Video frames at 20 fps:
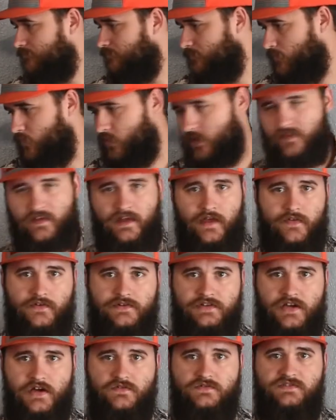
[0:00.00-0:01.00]
one of the other
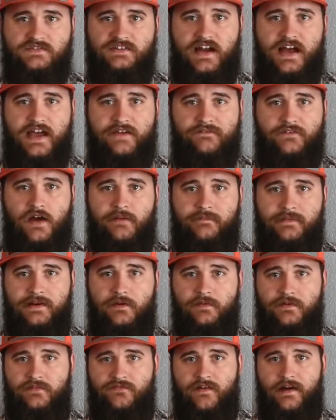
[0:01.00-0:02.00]
totes that I have not been
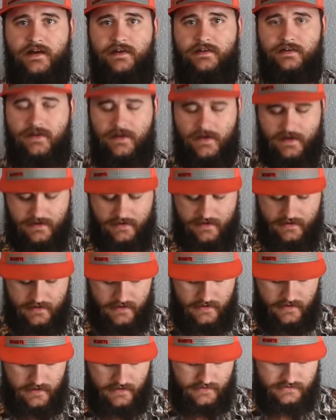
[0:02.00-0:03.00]
able to find yet.
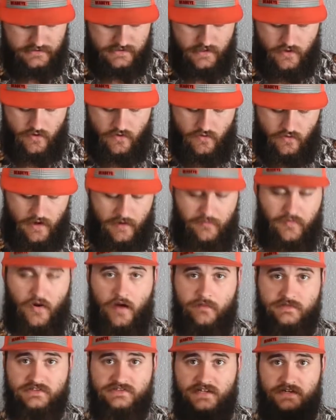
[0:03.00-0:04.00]
So I
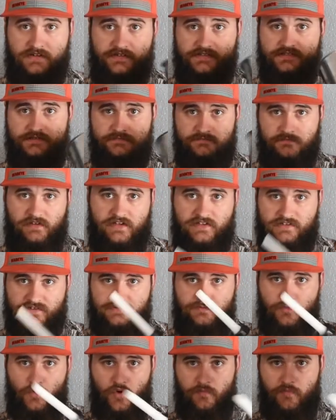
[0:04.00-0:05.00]
promise
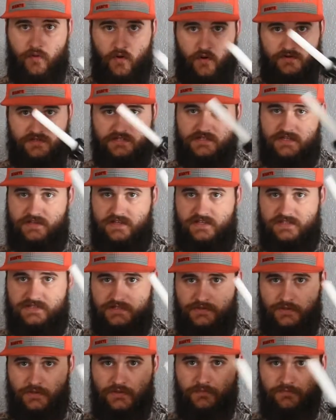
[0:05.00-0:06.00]
there's more parts to this
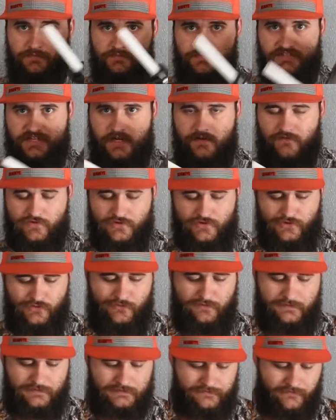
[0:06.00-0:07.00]
little stuffer too.
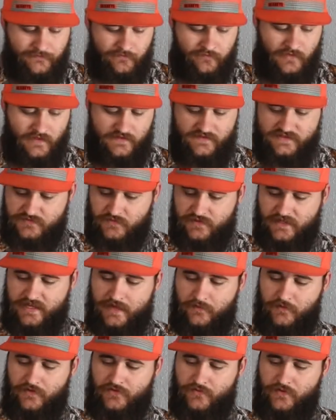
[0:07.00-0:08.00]
This one
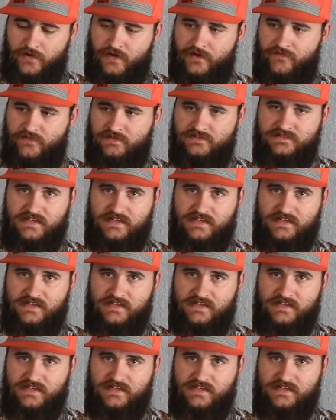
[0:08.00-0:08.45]
came with 3 different